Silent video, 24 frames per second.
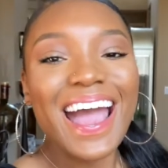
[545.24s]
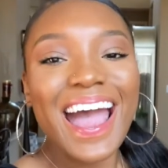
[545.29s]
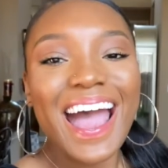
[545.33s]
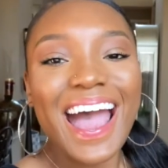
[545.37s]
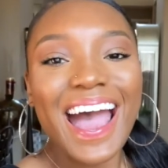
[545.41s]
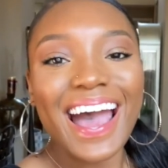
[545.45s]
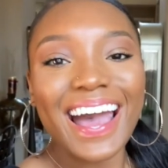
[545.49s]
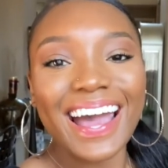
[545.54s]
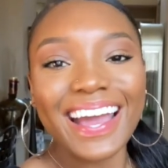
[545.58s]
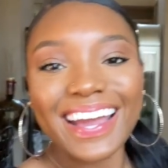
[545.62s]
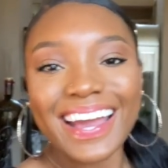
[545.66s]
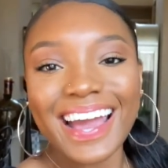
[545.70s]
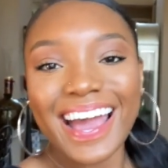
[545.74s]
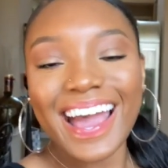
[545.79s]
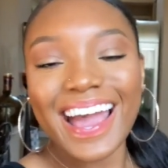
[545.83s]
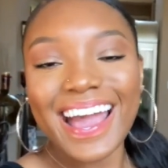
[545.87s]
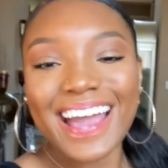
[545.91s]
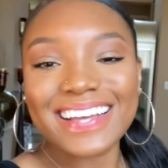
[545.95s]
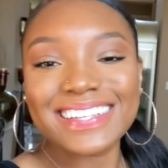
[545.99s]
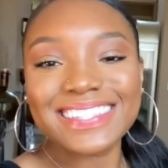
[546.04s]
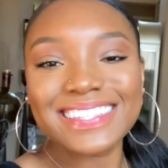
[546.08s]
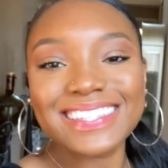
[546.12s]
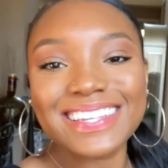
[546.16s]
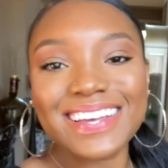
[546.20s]
Hi
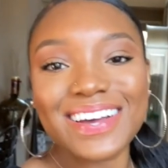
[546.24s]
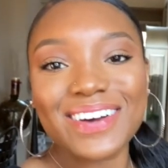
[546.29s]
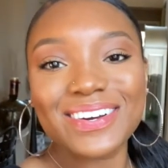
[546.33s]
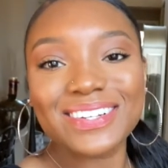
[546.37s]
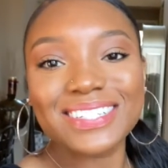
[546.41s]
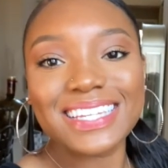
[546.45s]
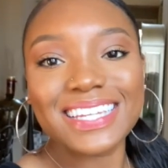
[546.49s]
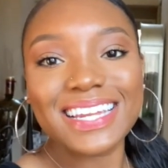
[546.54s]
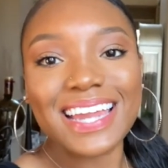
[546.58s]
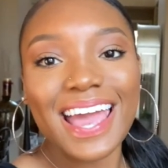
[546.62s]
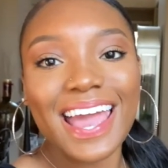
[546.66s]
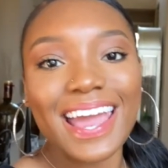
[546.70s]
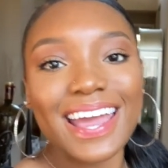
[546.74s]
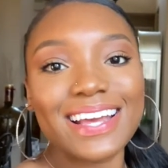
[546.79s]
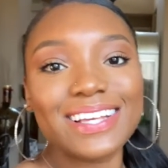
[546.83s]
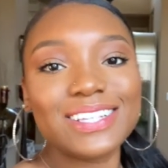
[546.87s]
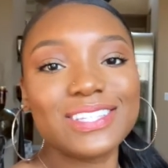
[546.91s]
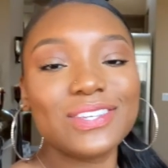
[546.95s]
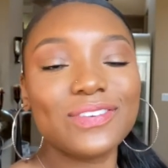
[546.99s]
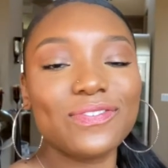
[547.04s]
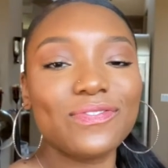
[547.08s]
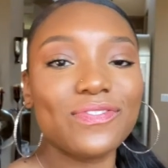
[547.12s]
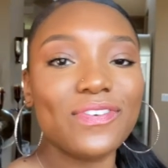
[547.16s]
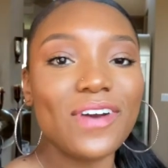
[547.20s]
guys, so today
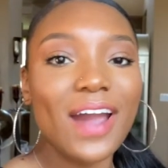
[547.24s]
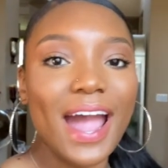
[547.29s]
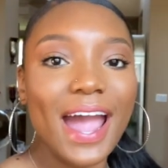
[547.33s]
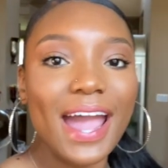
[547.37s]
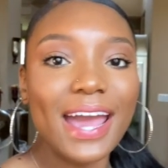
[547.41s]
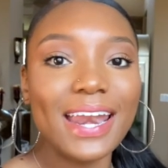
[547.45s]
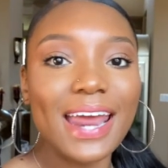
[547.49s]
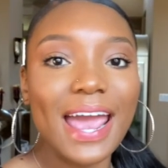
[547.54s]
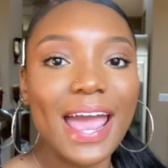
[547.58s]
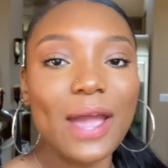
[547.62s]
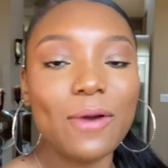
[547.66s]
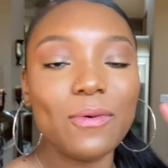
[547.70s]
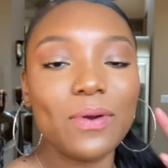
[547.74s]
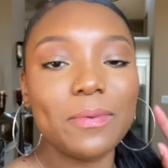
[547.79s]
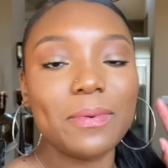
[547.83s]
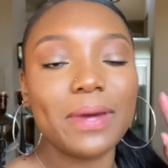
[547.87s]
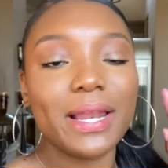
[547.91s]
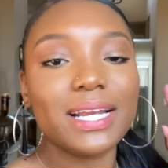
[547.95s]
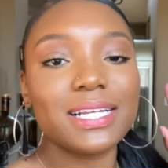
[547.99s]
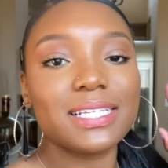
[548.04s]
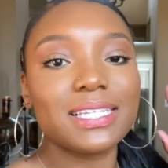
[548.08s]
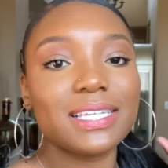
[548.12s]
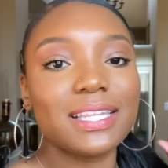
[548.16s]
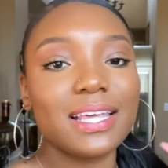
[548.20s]
is Friday. We
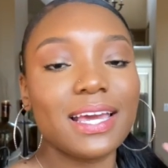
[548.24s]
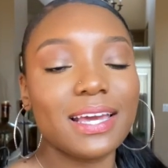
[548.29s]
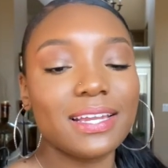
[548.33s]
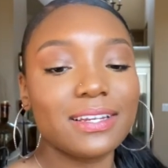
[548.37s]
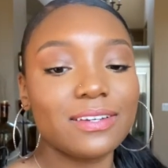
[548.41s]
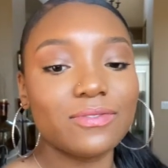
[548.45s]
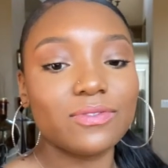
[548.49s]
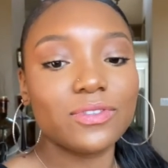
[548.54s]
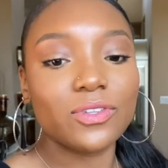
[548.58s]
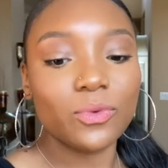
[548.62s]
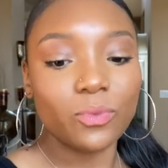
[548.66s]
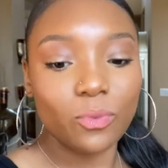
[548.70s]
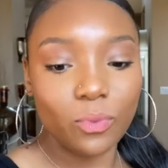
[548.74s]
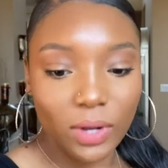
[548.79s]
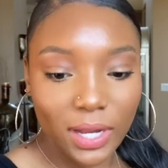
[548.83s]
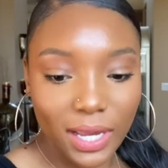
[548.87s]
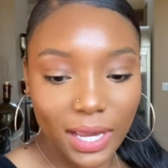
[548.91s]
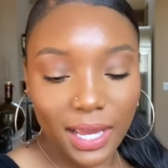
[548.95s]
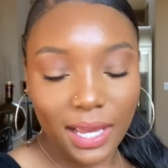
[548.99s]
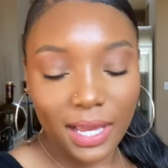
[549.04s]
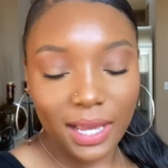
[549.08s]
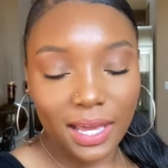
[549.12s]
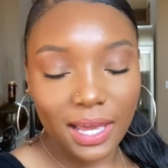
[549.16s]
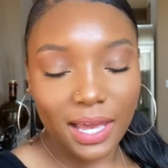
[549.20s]
made it to the end of the
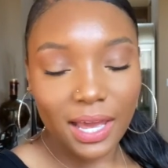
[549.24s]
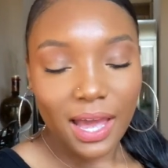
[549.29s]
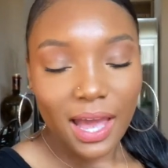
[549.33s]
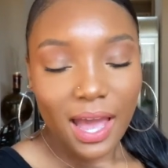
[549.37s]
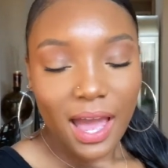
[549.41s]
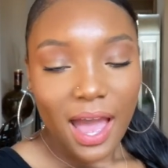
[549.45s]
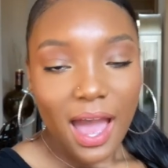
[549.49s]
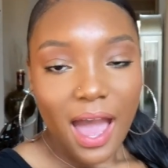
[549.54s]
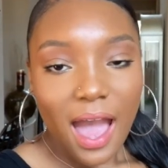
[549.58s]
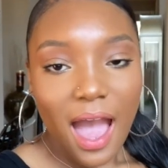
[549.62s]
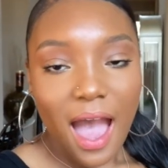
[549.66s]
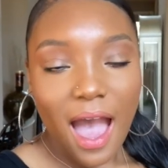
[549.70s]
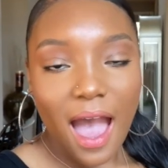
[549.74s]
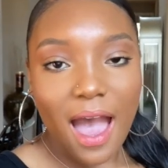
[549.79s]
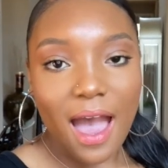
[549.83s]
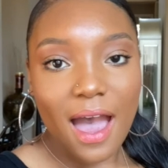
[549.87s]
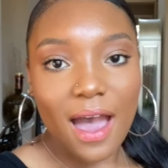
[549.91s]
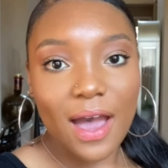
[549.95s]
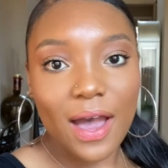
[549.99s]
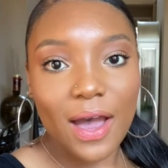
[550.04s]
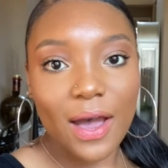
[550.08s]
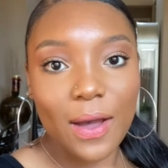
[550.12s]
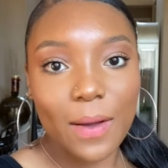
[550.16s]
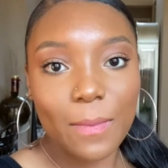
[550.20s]
week.
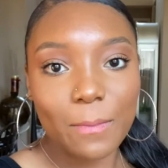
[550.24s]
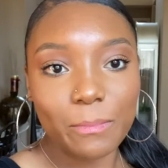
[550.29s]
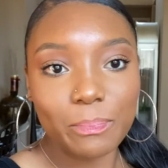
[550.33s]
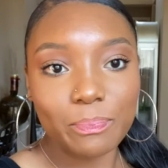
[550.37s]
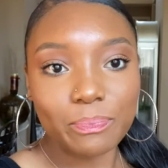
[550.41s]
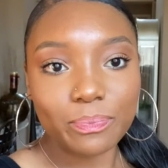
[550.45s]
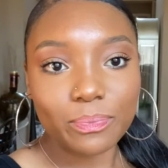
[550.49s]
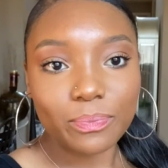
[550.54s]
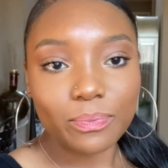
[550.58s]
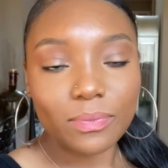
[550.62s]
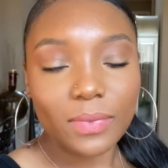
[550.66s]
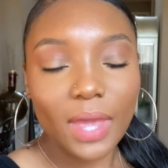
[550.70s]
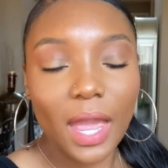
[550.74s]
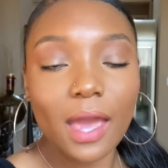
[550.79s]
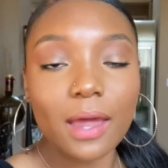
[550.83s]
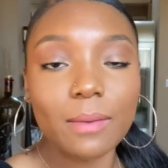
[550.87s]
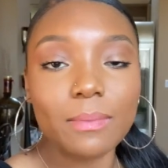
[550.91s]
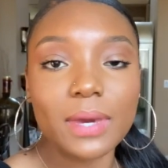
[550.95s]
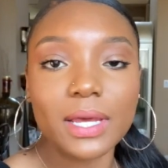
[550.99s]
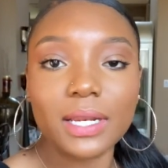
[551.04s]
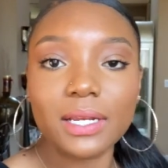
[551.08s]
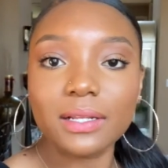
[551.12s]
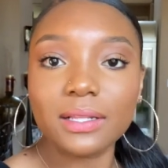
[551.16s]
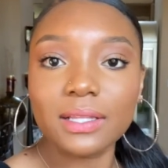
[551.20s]

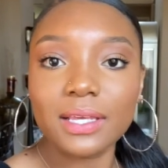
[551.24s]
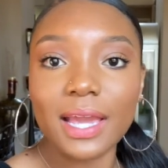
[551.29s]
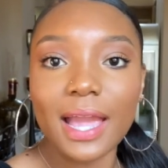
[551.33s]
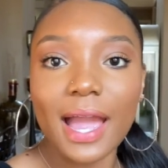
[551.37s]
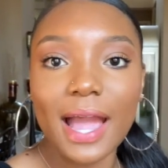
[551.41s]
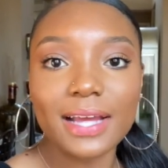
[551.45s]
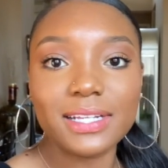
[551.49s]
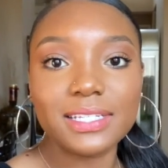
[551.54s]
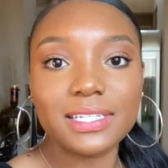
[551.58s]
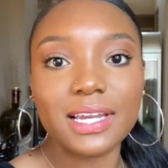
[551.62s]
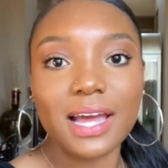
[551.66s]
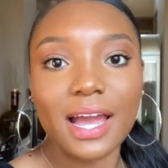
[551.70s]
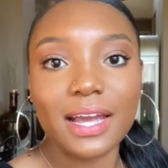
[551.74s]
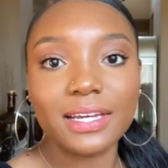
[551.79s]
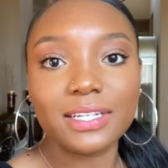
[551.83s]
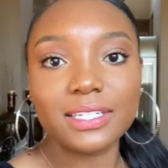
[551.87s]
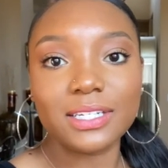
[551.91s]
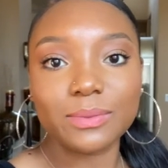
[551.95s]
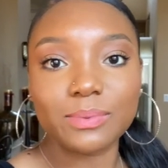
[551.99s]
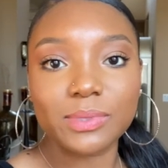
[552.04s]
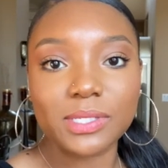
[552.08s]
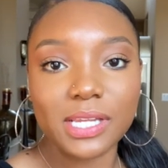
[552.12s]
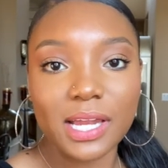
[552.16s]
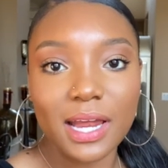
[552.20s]
Admittedly, I did not
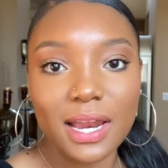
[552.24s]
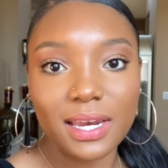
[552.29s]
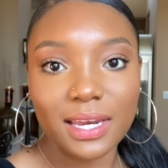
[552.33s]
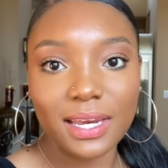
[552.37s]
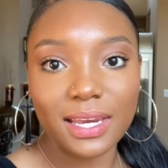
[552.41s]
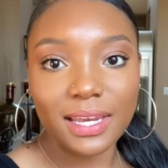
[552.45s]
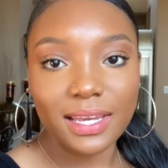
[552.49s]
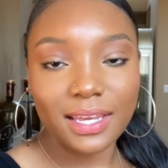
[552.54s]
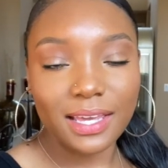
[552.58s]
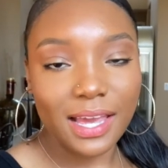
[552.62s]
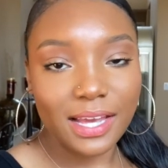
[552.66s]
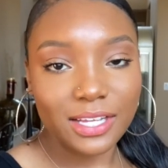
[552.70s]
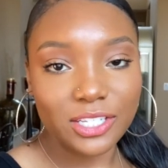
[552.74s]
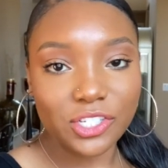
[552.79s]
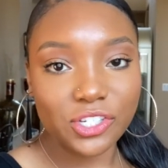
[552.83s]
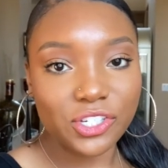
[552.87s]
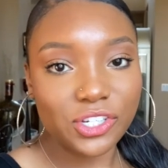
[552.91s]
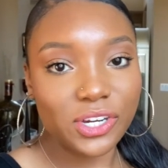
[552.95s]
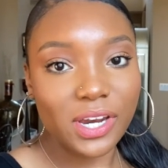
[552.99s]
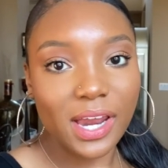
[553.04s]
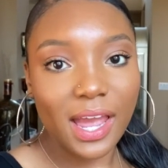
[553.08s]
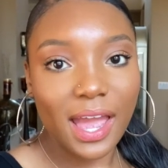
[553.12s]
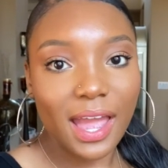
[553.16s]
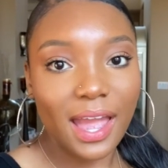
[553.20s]
end up studying
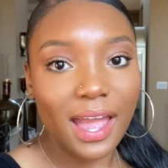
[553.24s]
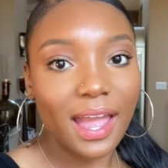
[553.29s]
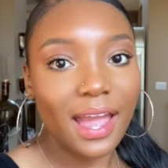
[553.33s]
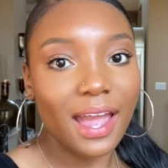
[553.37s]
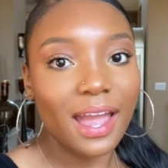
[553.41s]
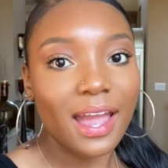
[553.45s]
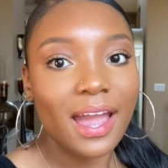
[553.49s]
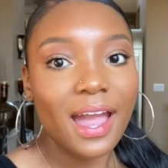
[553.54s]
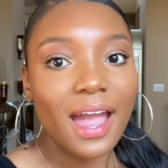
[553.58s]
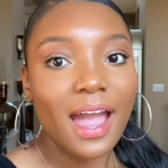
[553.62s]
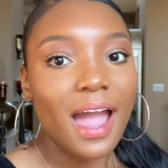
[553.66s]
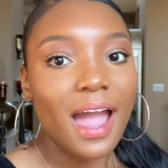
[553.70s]
yesterday.